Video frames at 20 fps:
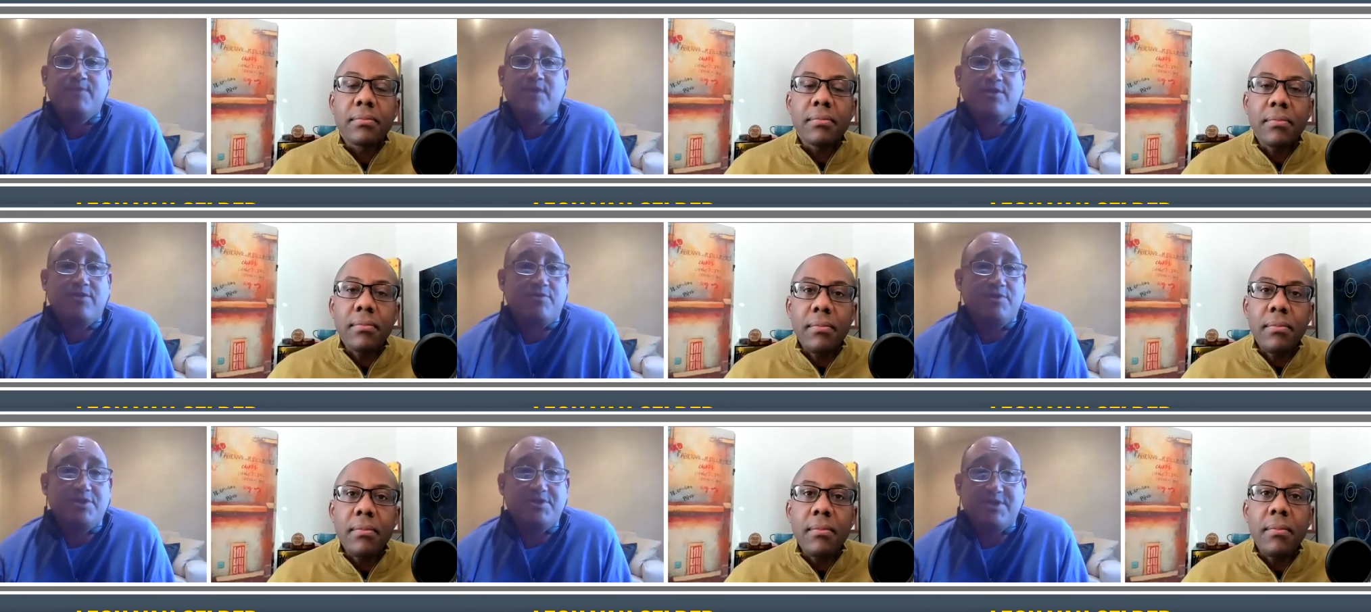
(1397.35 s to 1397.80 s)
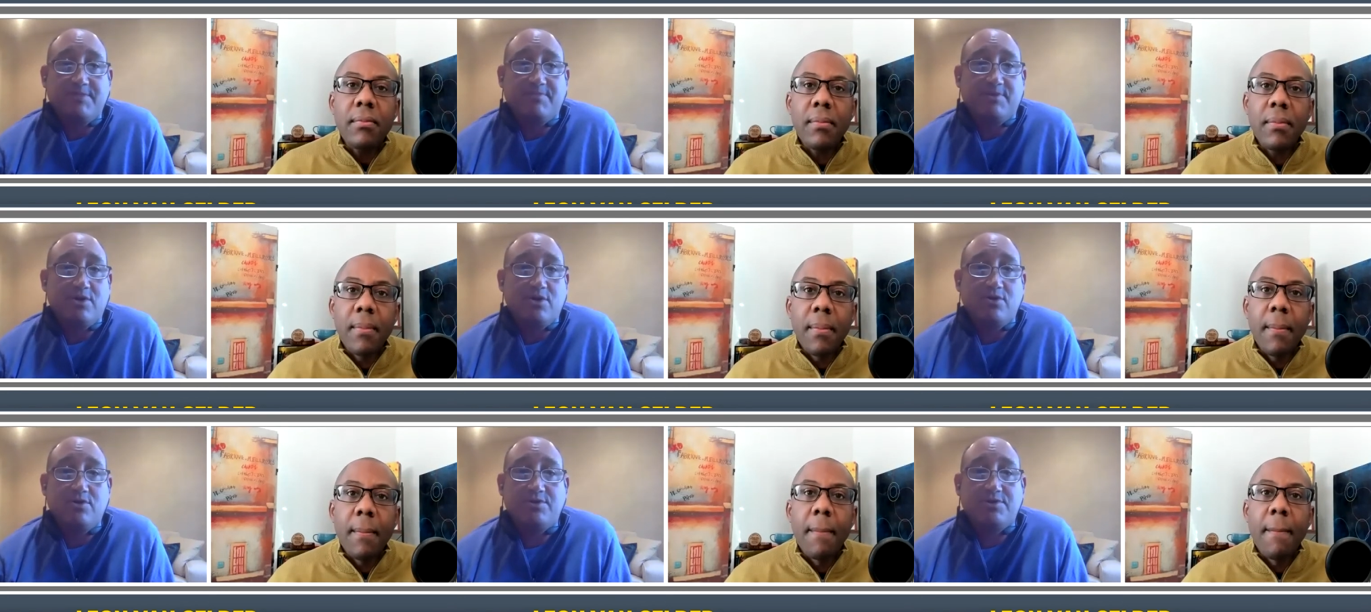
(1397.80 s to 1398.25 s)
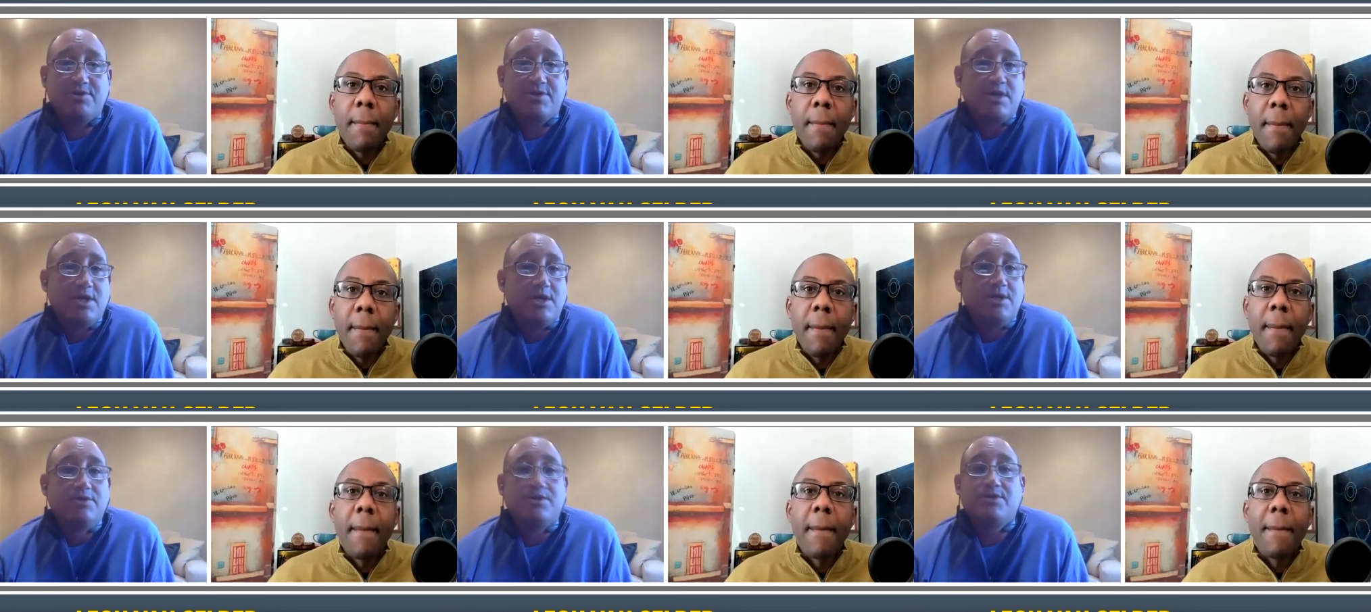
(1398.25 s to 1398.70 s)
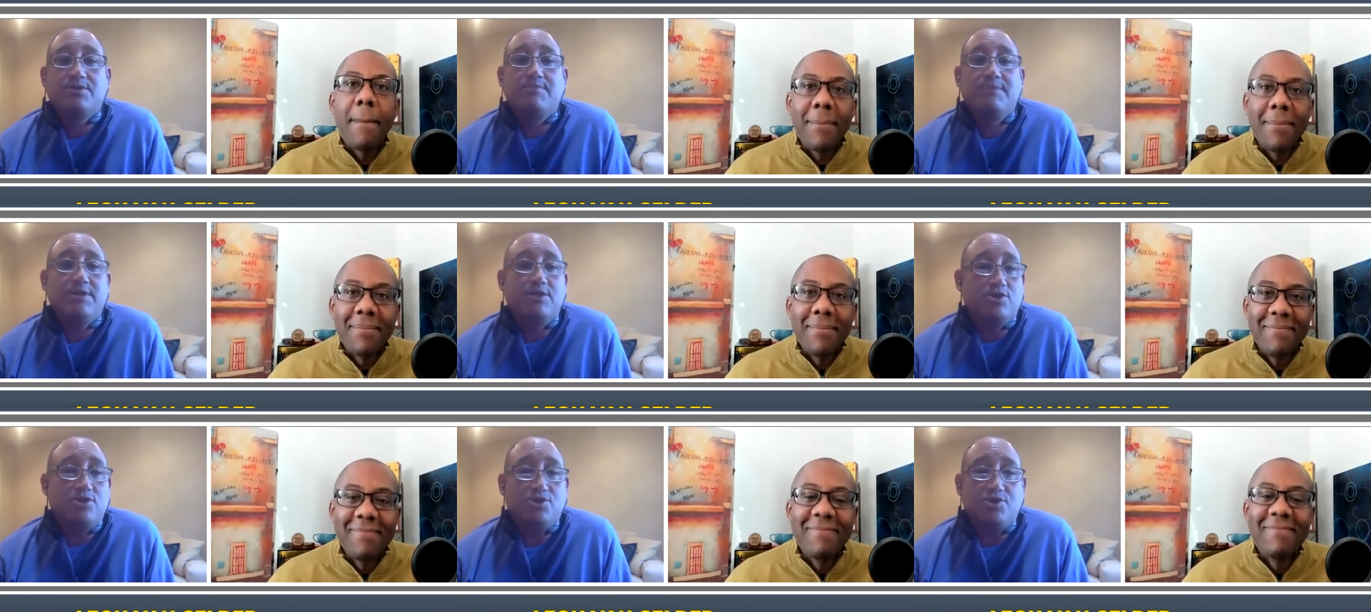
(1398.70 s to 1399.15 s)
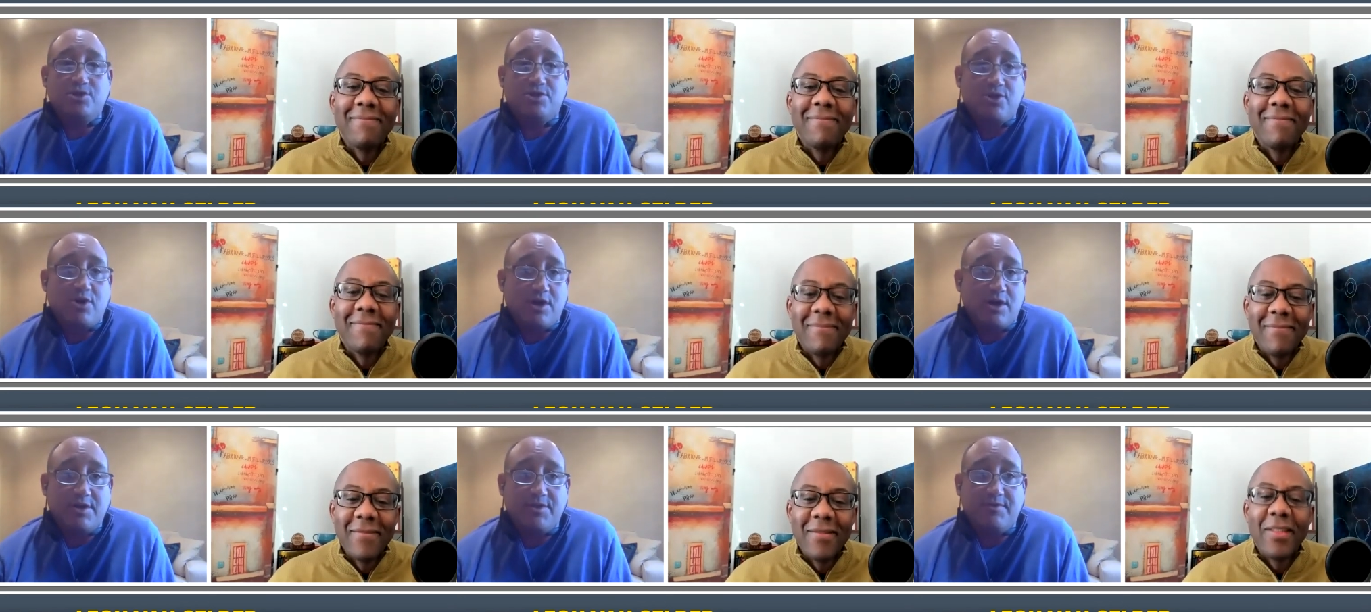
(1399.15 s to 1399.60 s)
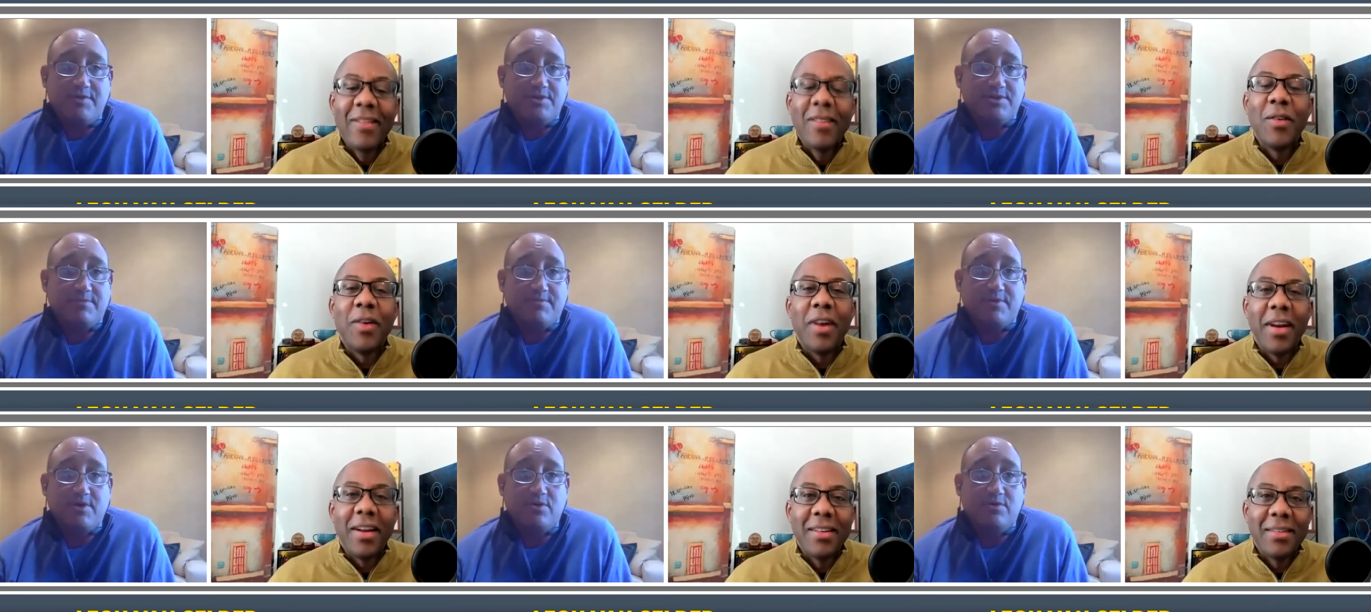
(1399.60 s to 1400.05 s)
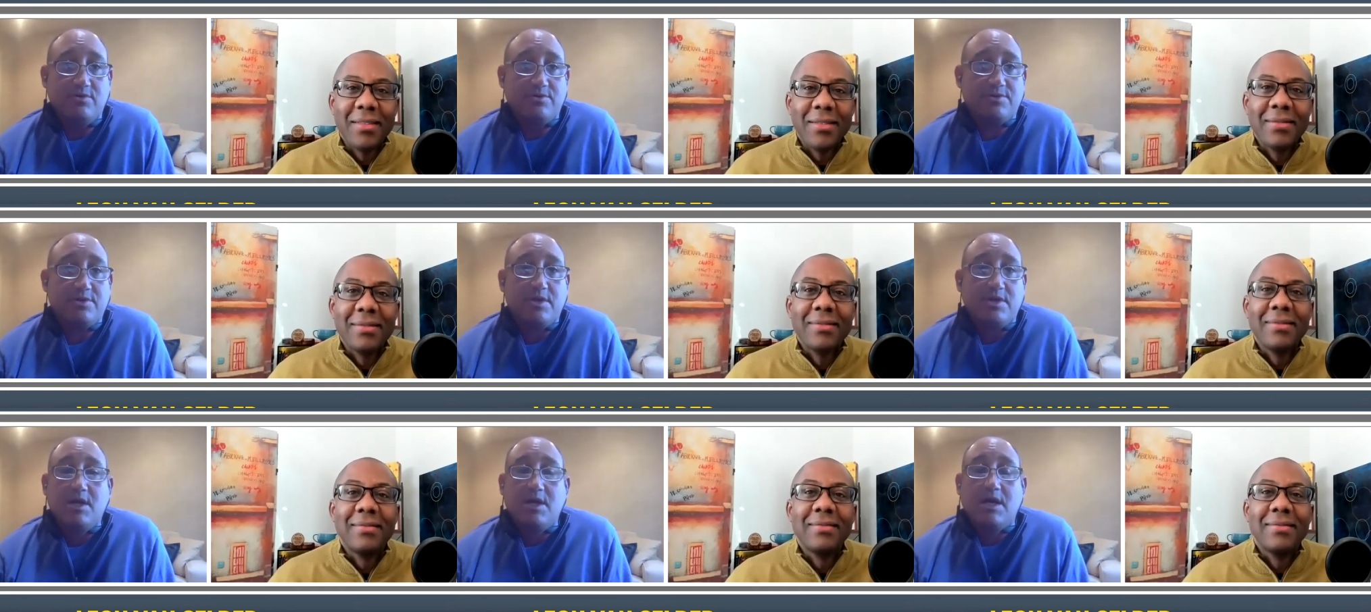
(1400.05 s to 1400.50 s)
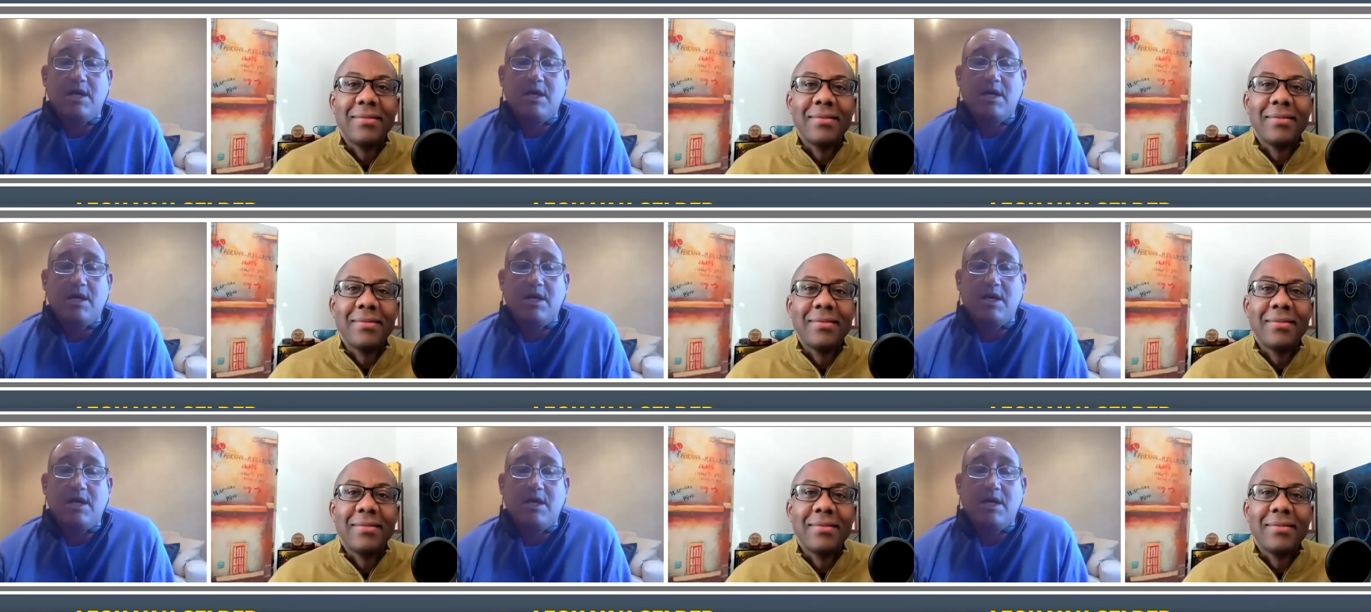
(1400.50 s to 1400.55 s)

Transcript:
Speaker 1: three zip codes doesn't mean you should target three zip codes.